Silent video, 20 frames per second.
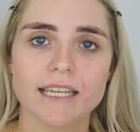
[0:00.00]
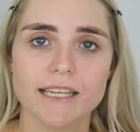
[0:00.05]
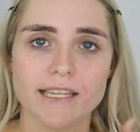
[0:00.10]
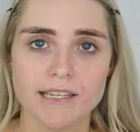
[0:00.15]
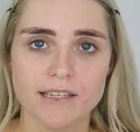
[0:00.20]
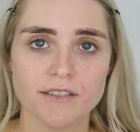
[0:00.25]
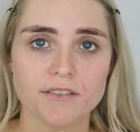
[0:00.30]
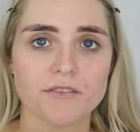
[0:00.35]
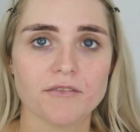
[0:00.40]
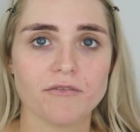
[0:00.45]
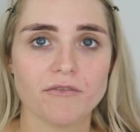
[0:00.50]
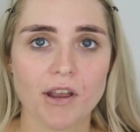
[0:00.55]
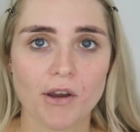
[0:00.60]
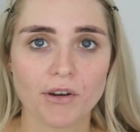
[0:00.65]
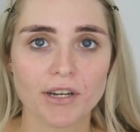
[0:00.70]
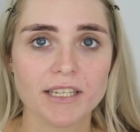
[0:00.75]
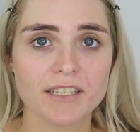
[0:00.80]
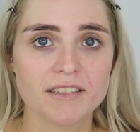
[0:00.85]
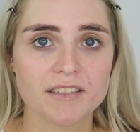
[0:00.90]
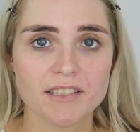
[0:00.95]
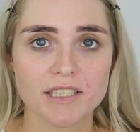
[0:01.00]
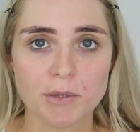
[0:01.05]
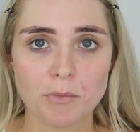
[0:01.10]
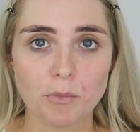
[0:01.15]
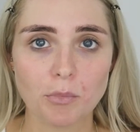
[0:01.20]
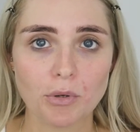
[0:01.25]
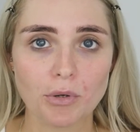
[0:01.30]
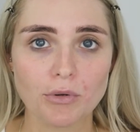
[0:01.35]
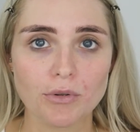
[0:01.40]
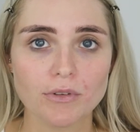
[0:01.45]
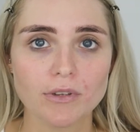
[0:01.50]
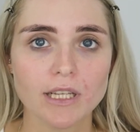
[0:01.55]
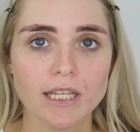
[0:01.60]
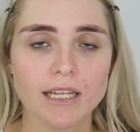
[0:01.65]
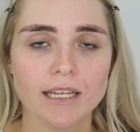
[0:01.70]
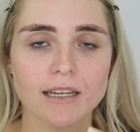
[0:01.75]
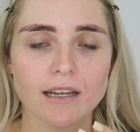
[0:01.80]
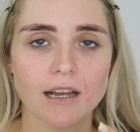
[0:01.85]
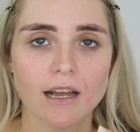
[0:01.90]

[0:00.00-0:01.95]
is very simple.